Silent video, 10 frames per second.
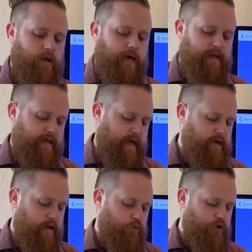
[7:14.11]
And
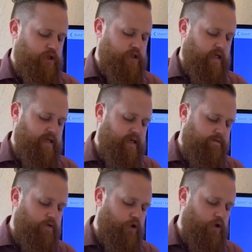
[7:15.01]
again, I will use a slightly
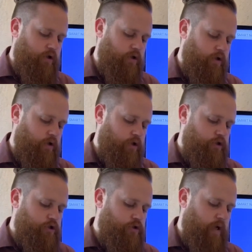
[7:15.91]
different colour
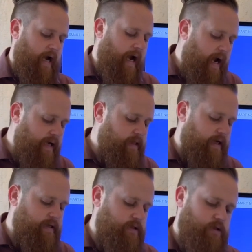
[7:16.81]
to
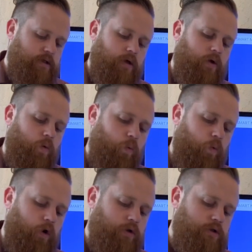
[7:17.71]
highlight
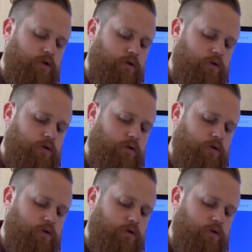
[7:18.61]
what